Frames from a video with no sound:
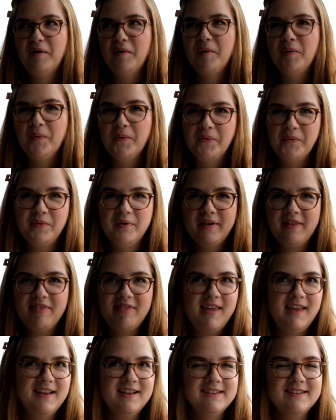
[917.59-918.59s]
own
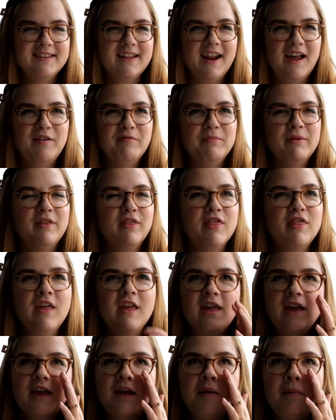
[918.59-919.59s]
things that I've been
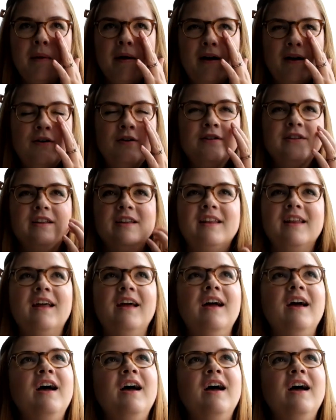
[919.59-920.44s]
thinking about and